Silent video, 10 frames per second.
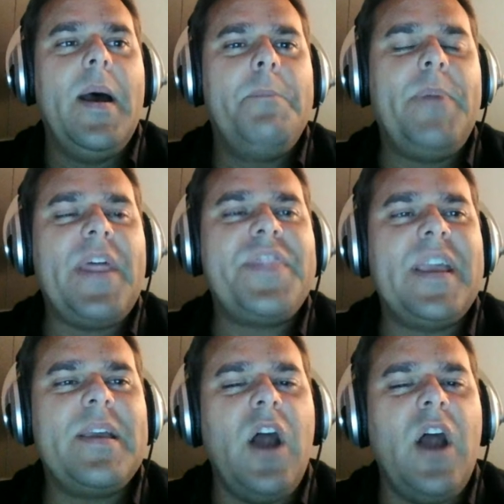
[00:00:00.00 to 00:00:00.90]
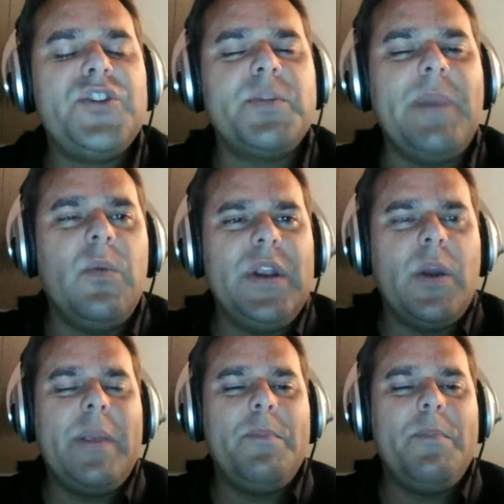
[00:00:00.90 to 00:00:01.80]
But I think ultimately, you
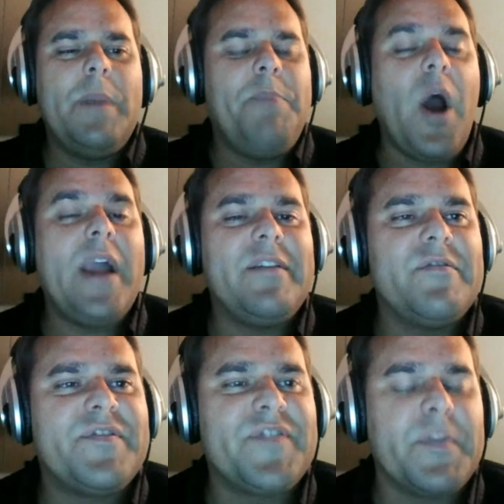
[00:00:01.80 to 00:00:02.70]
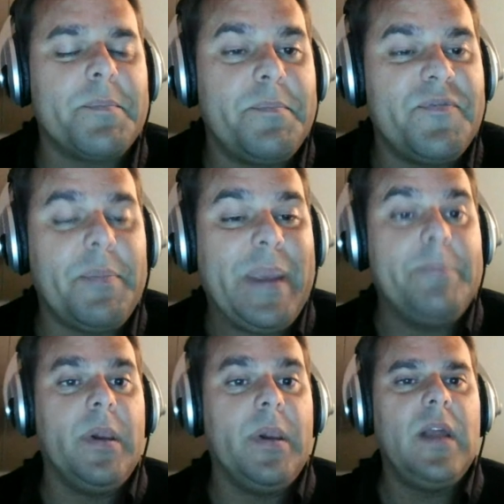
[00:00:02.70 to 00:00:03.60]
know, we buy from
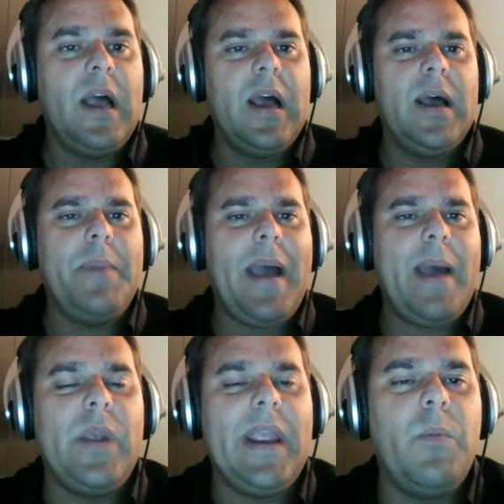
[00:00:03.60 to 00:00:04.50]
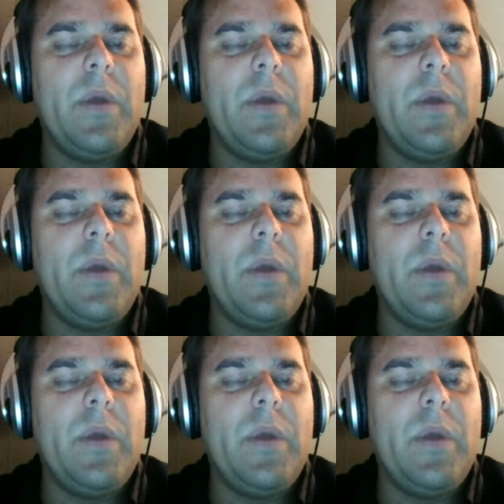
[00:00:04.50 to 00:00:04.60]
people, and we